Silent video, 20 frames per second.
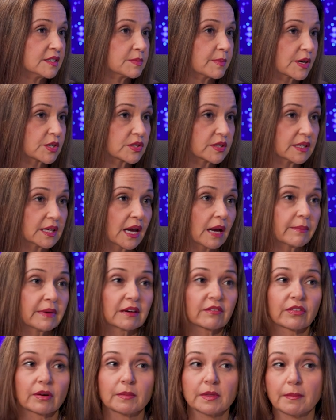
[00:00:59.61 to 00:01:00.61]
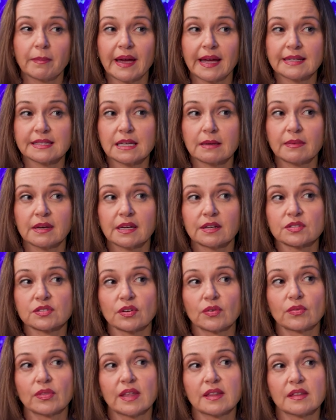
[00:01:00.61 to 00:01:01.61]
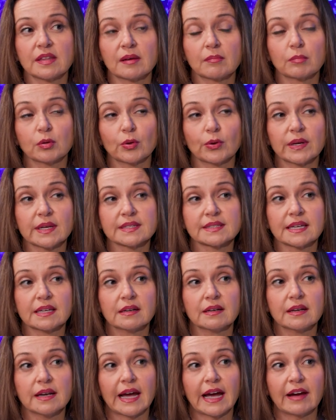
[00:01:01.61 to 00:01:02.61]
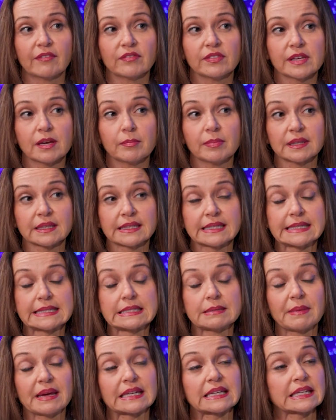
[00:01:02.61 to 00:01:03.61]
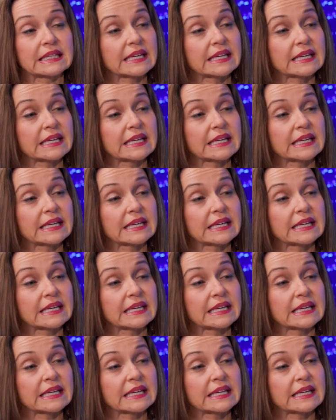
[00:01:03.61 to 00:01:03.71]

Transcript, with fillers: especially coming from the pandemic, so that the employees can have the ability to make